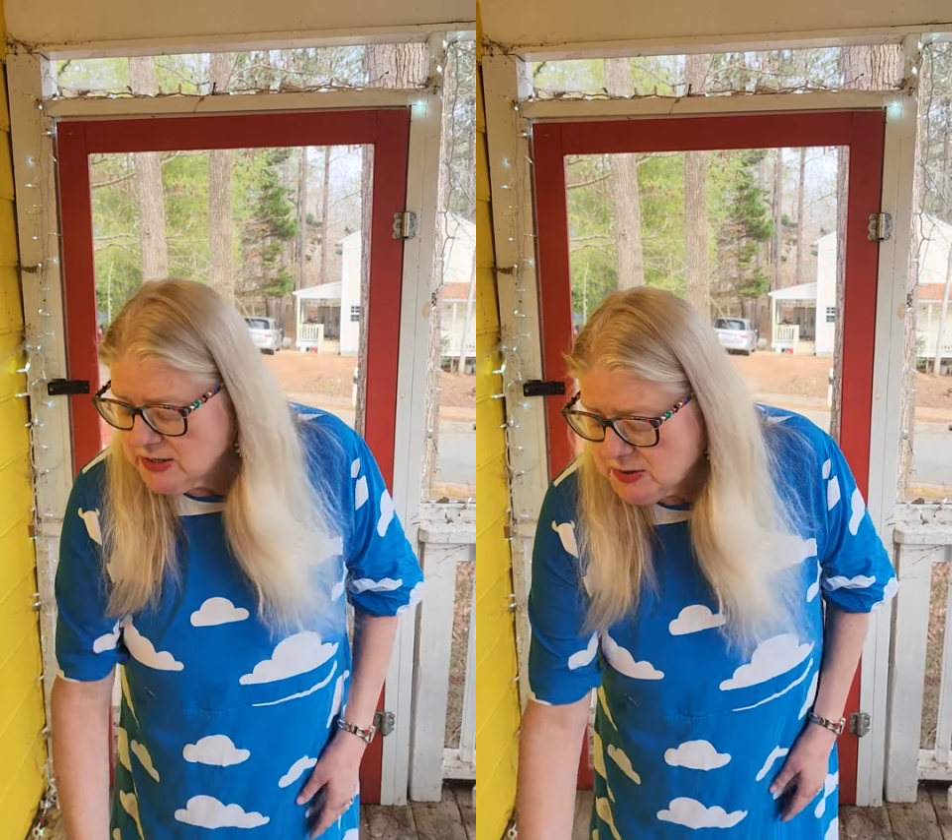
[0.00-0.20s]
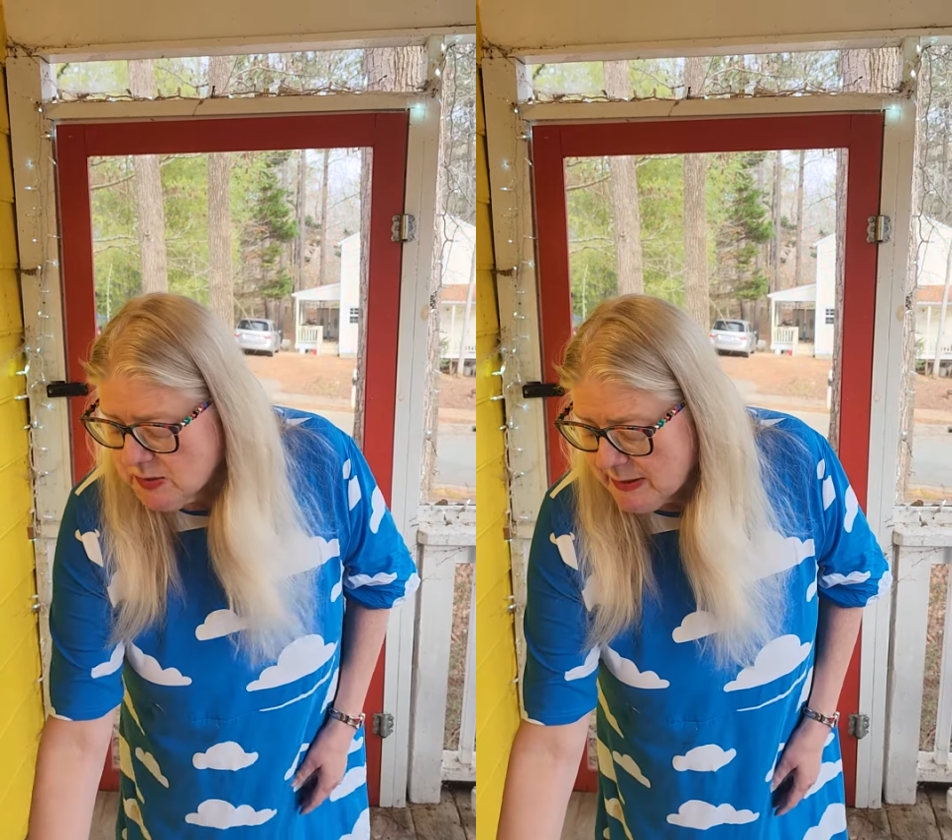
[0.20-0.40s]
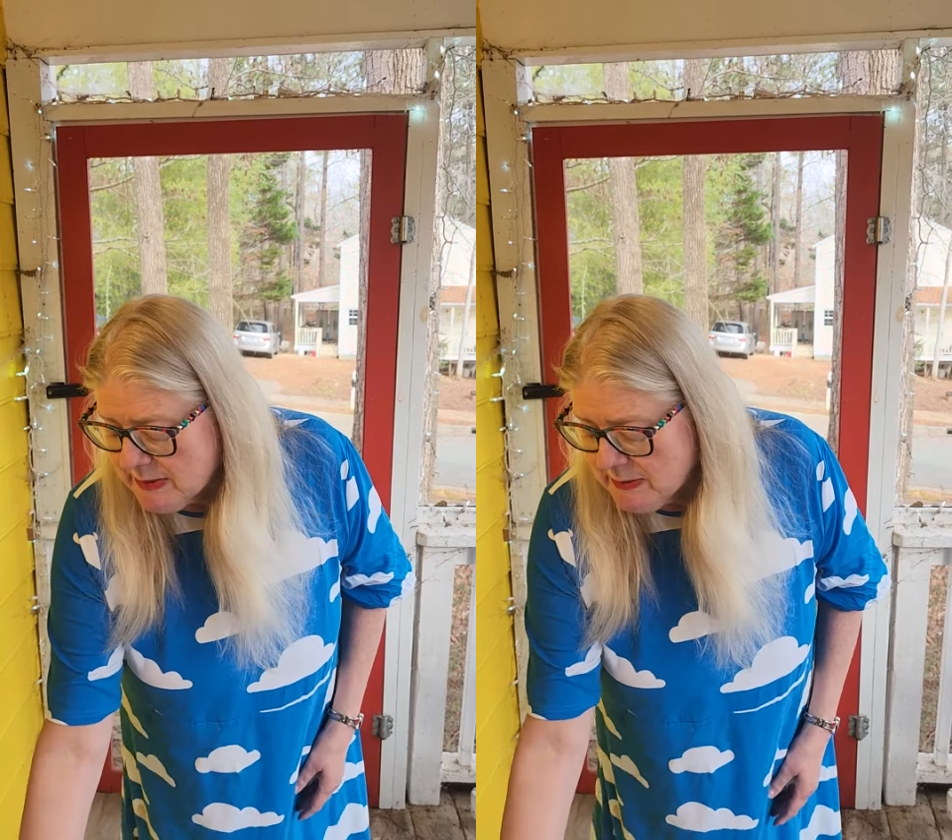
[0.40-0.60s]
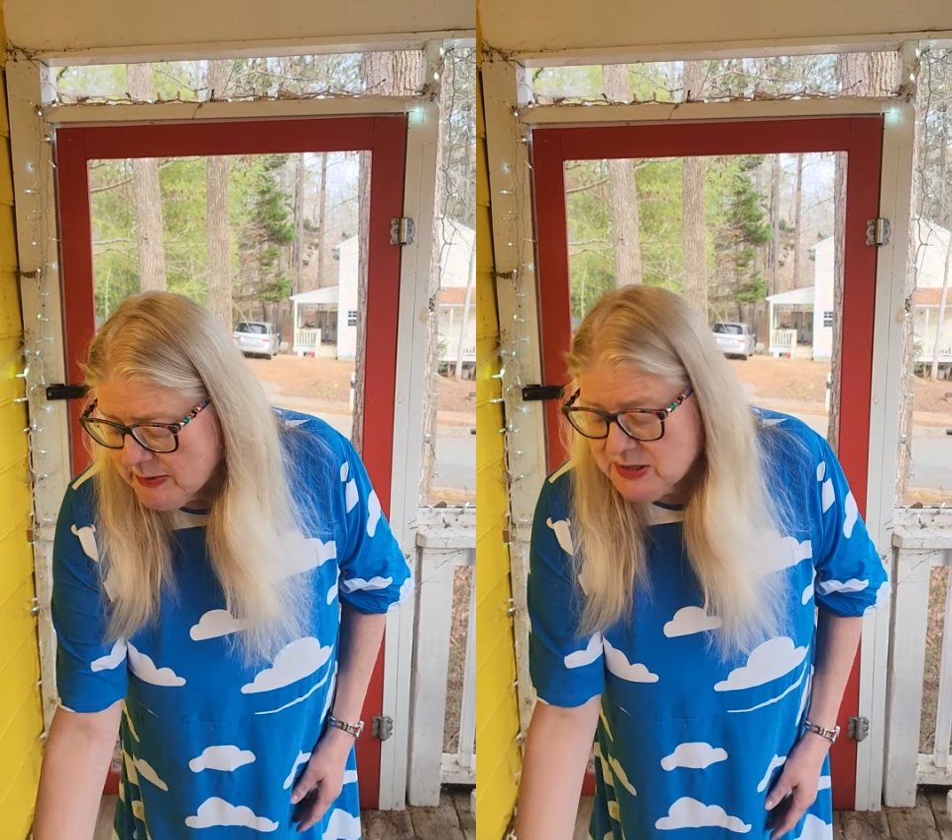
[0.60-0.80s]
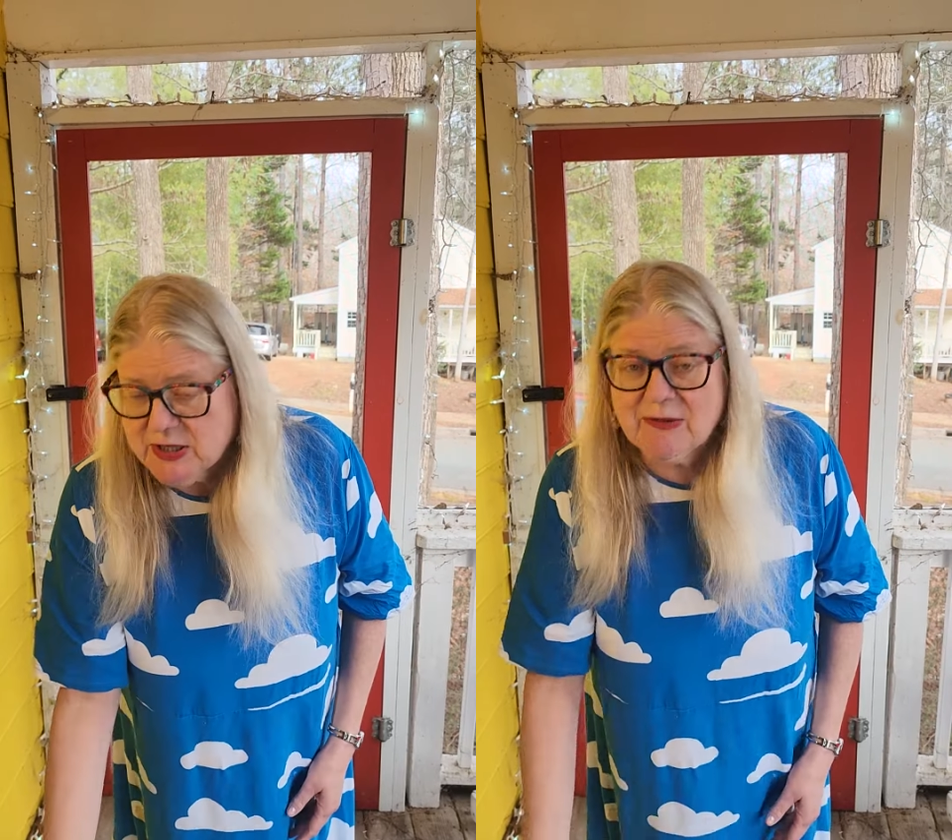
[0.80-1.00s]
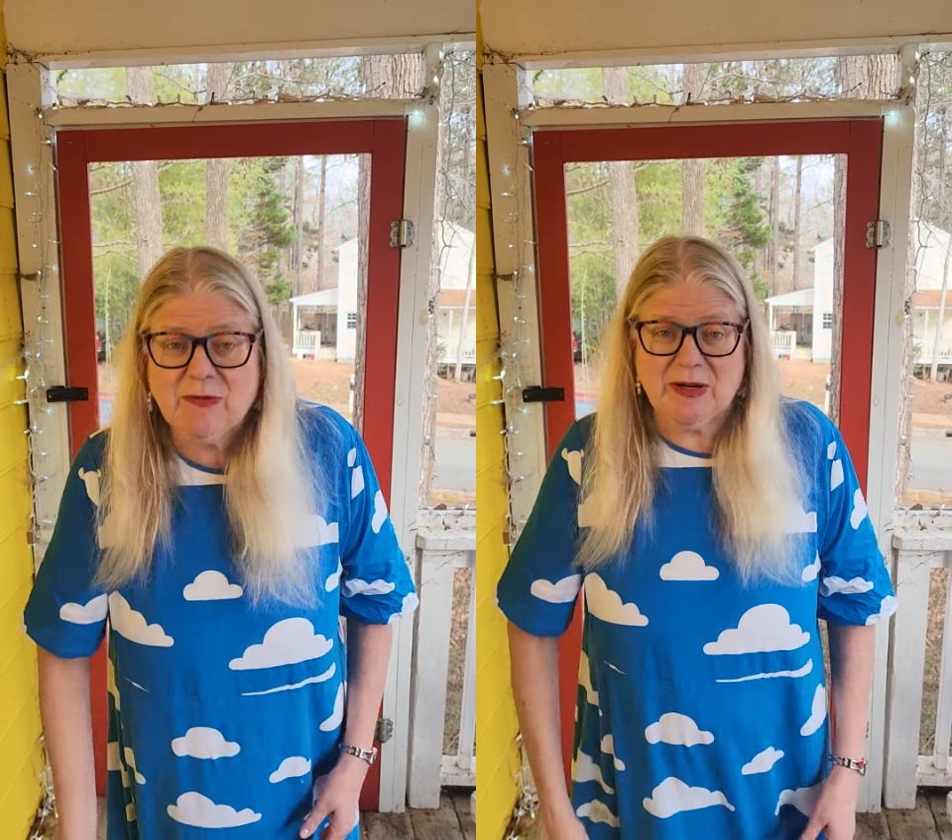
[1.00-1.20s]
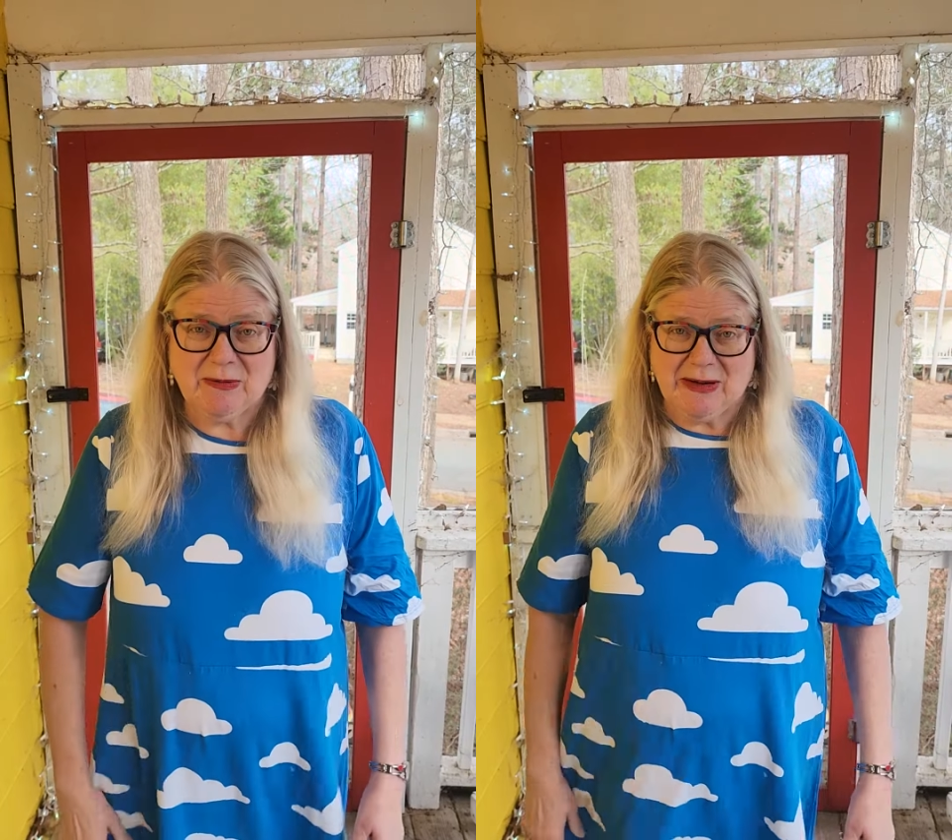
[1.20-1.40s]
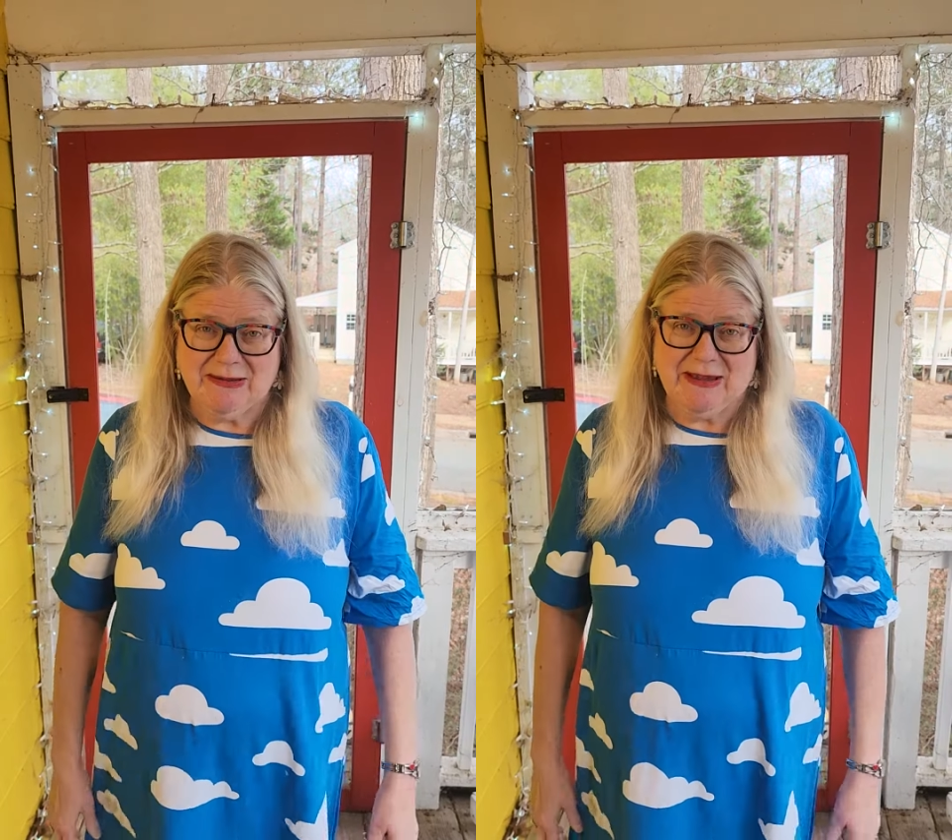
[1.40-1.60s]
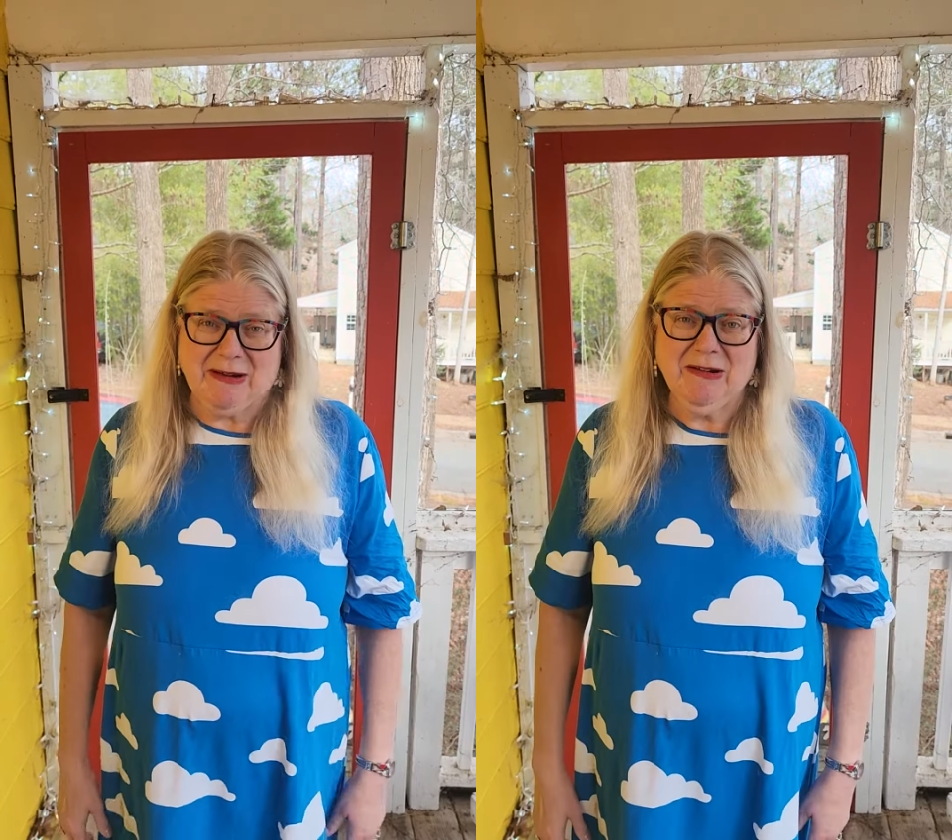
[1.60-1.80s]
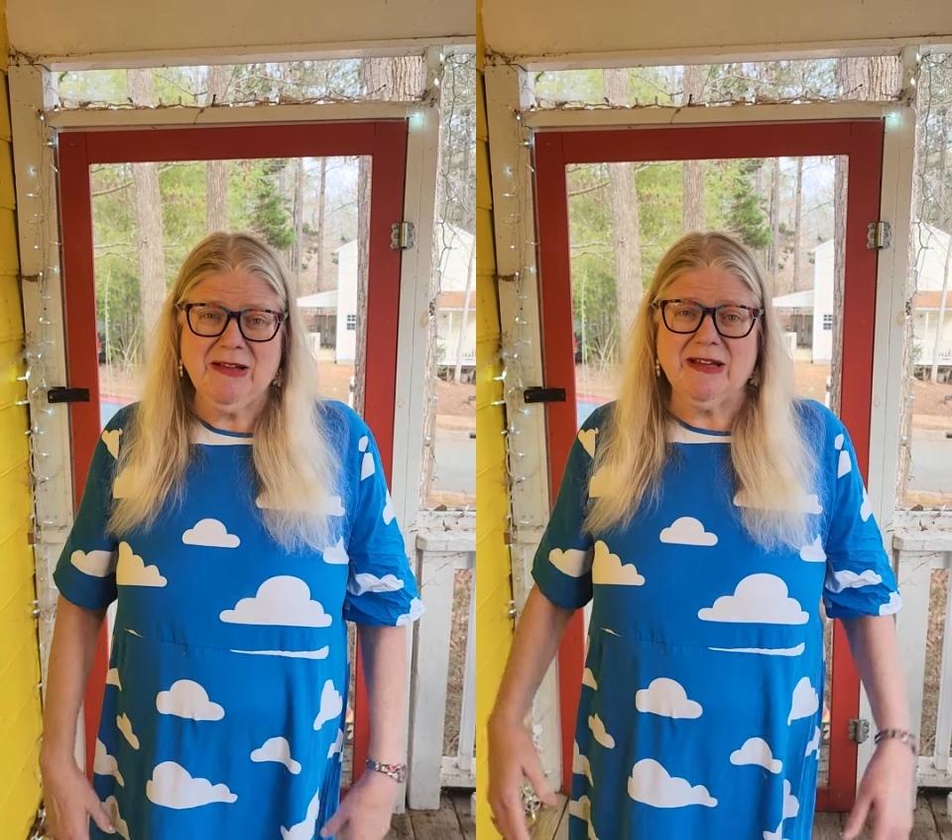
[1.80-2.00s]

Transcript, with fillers: So I'm going to put Sheriff Woody right there.